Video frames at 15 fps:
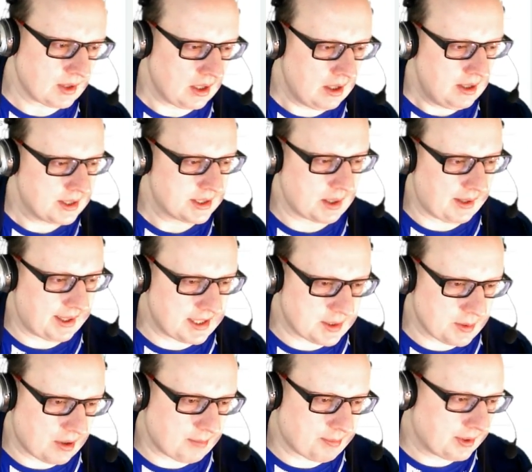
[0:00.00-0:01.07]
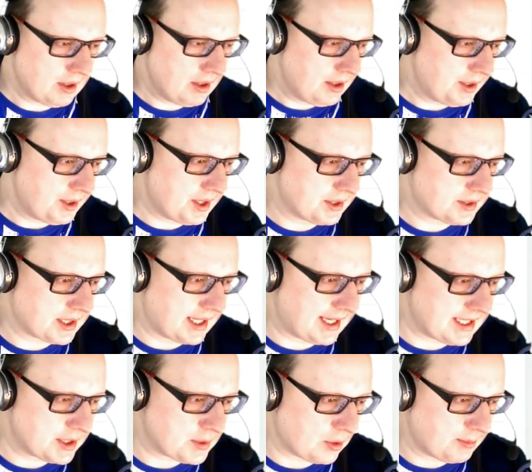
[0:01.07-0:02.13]
So Anyswap, you can go to
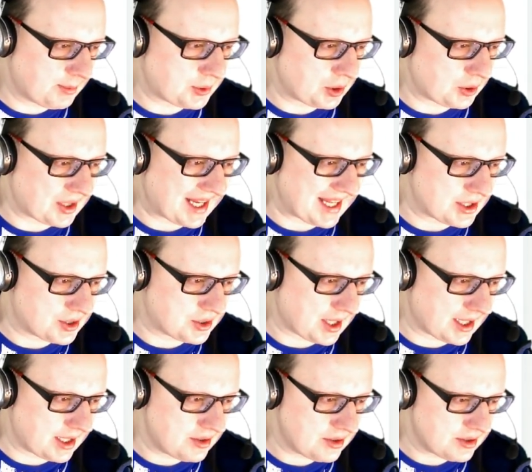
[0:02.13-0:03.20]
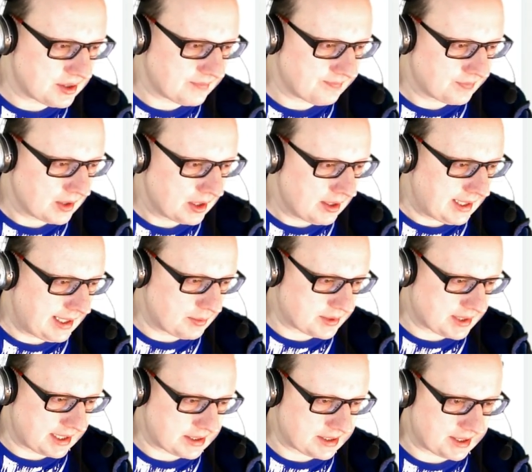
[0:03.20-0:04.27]
Anyswap.exchange. It will
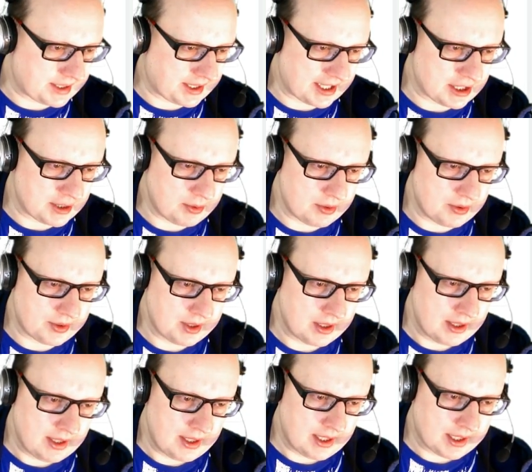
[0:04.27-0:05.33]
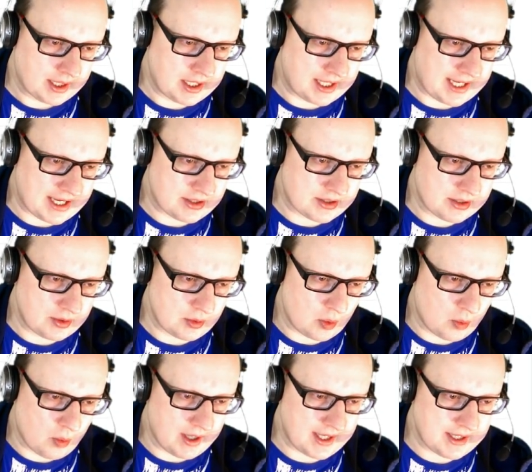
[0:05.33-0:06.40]
take you to the dashboard. Connect your
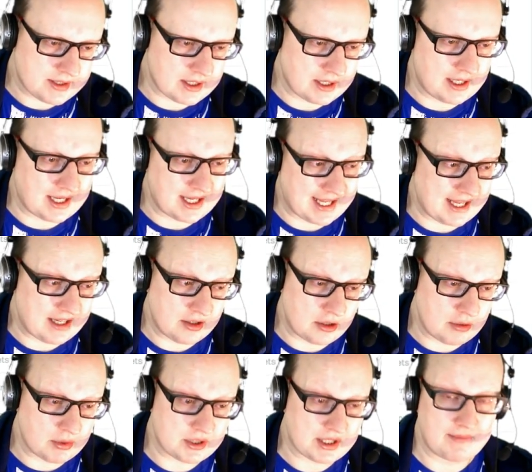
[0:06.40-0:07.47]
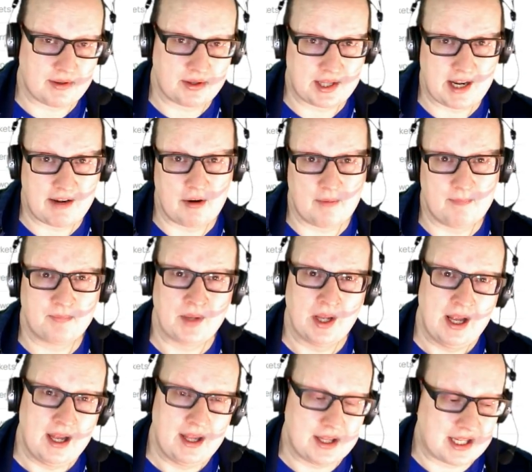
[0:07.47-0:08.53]
wallet, and again, you must have Ethereum.
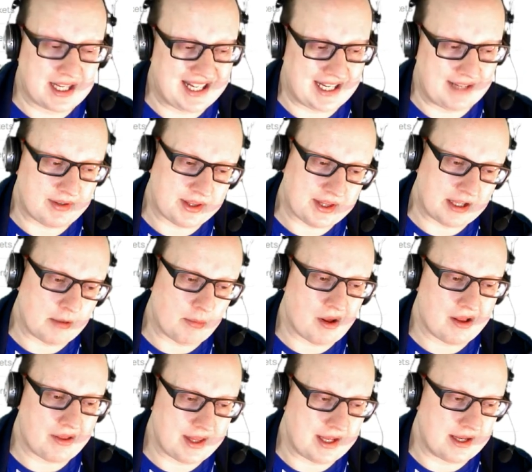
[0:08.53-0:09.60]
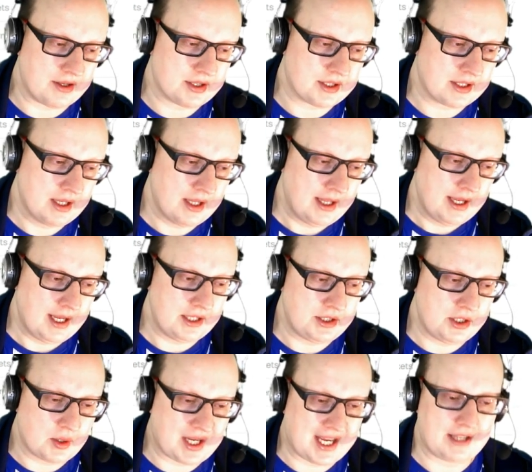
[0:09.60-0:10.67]
The clever thing about this is
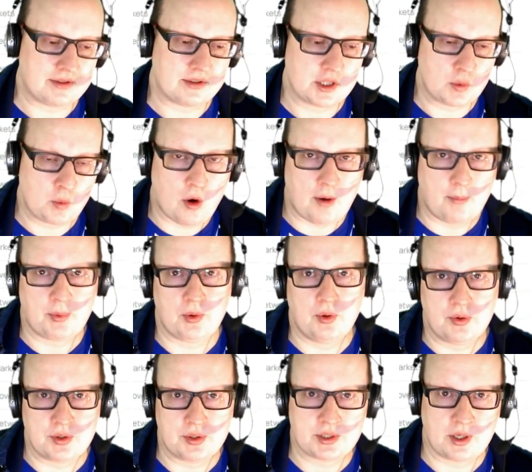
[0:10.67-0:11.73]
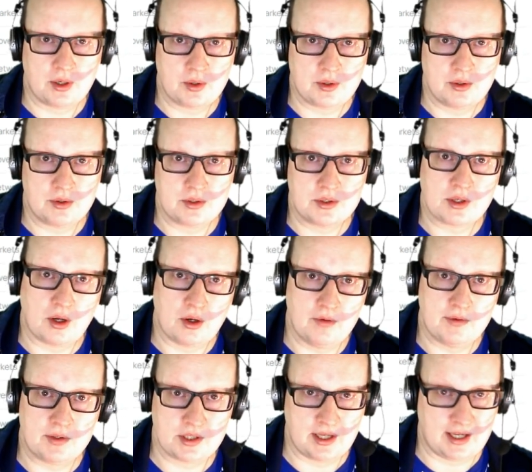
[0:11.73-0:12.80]
you can swap other tokens
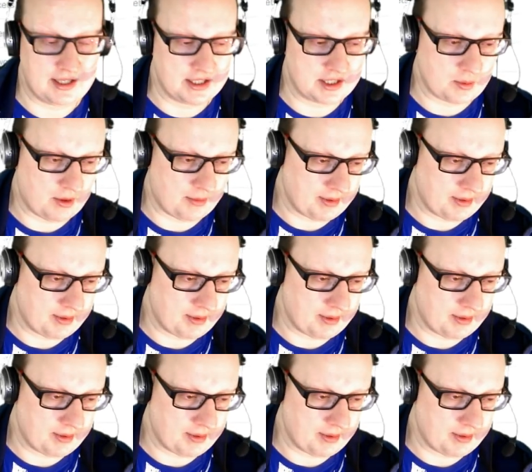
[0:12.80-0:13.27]
over to Anyswap.